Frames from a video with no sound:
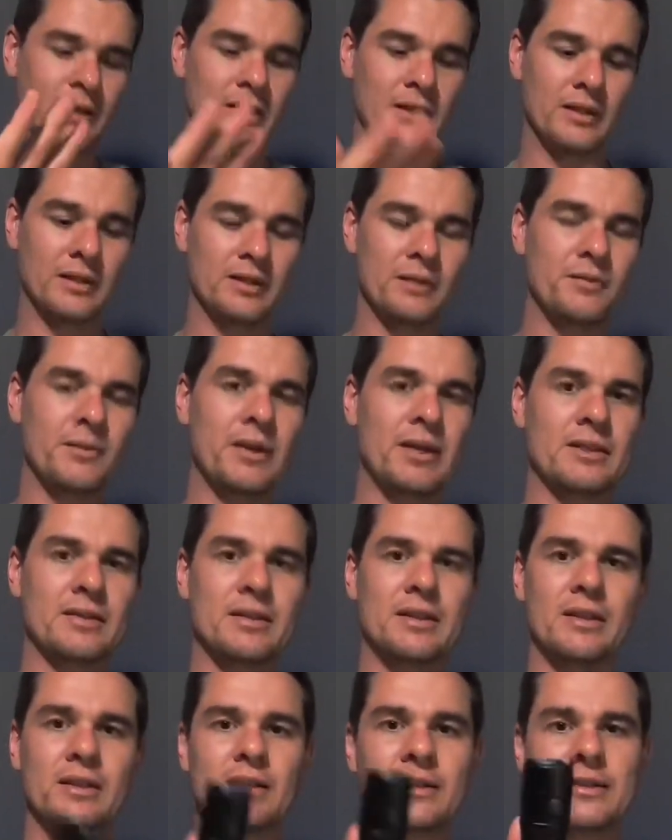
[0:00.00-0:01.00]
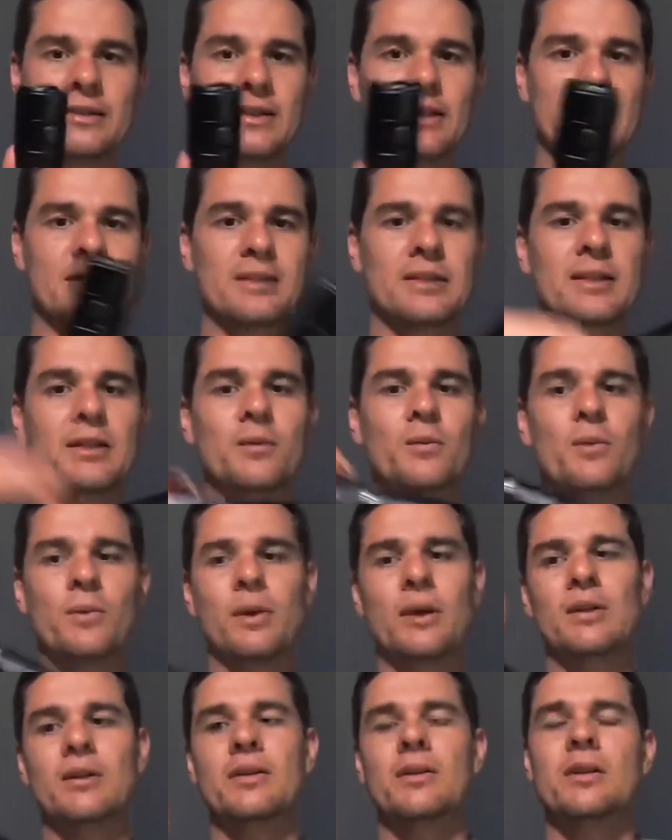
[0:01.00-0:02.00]
this flashlight is actually a
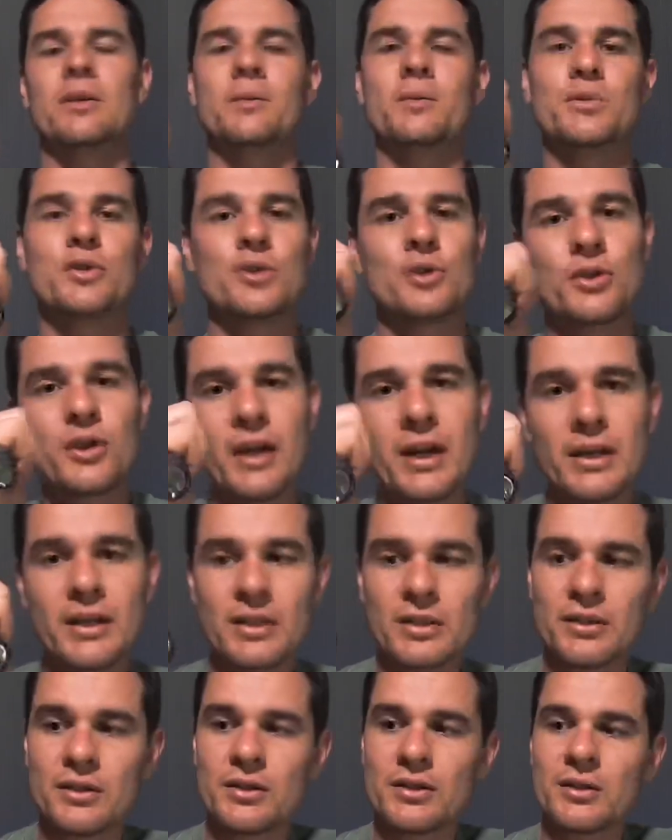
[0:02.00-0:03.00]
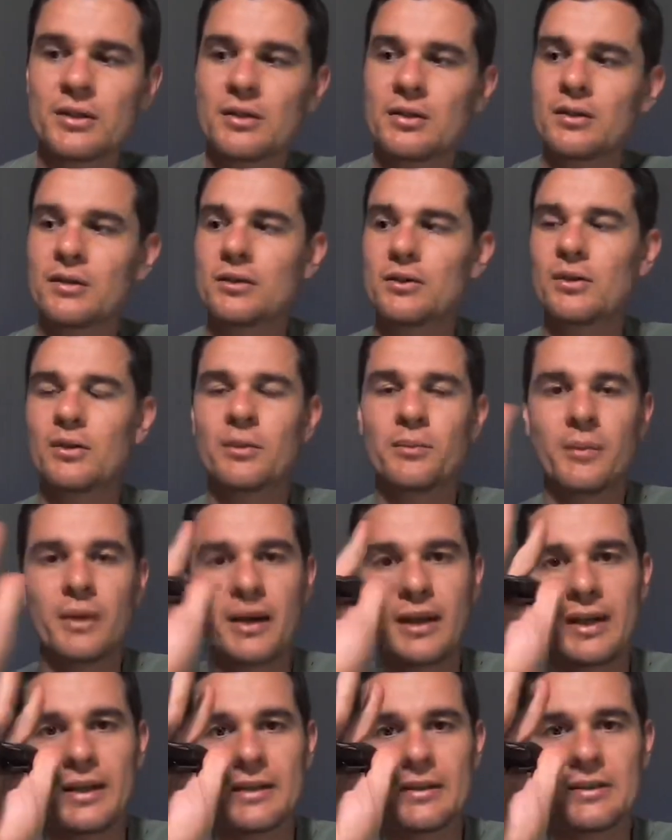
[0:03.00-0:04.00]
welcome change. So my
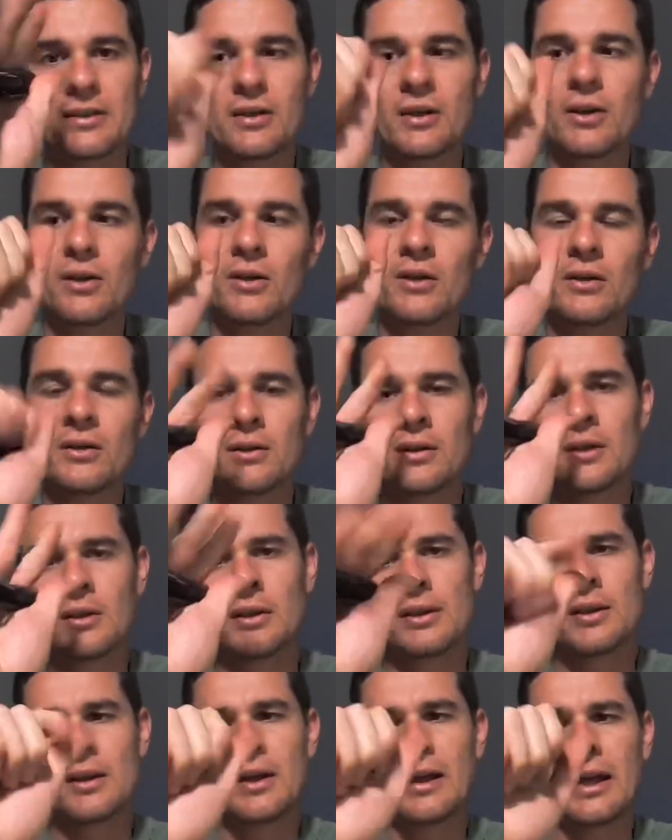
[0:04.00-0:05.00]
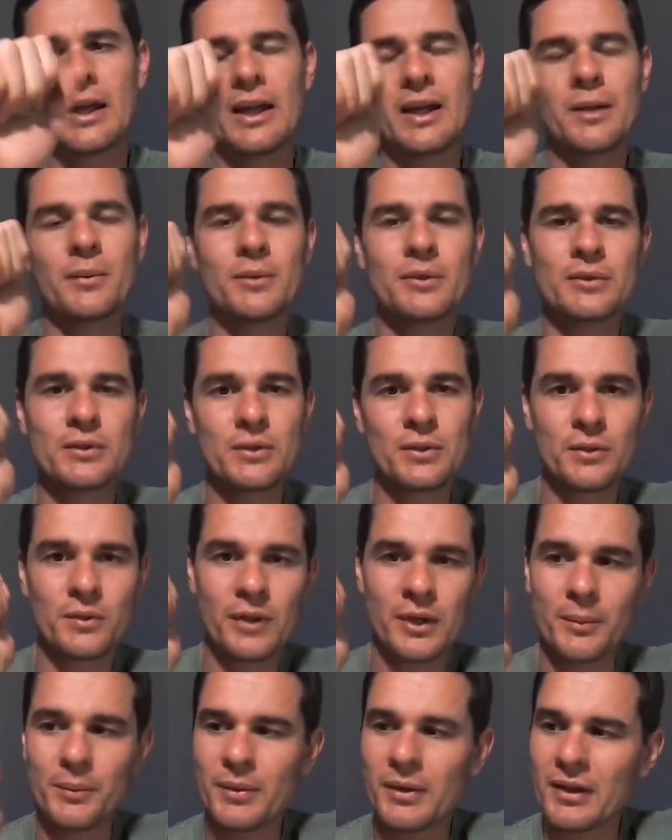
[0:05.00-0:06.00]
hands are able to
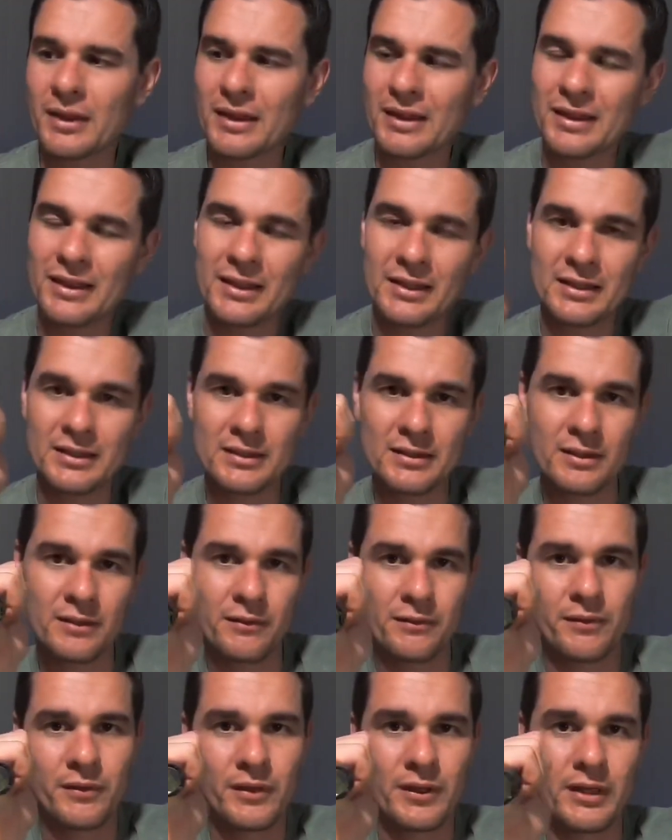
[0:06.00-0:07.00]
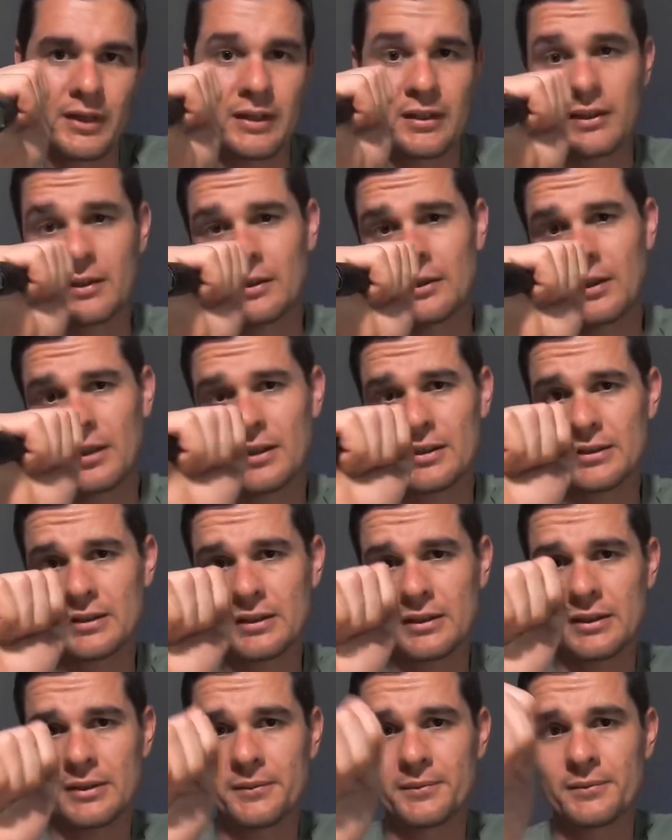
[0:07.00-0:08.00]
grip this very
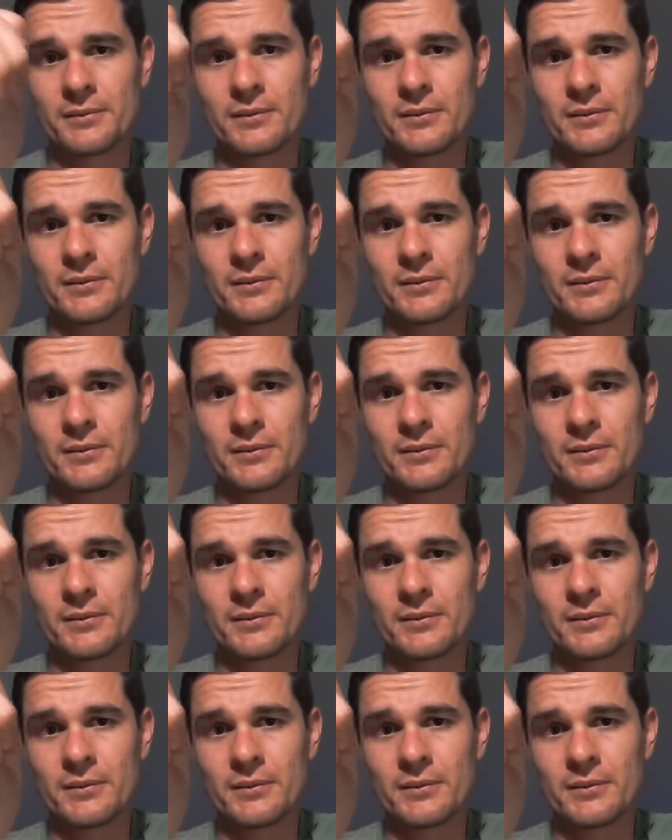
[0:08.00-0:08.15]
nicely.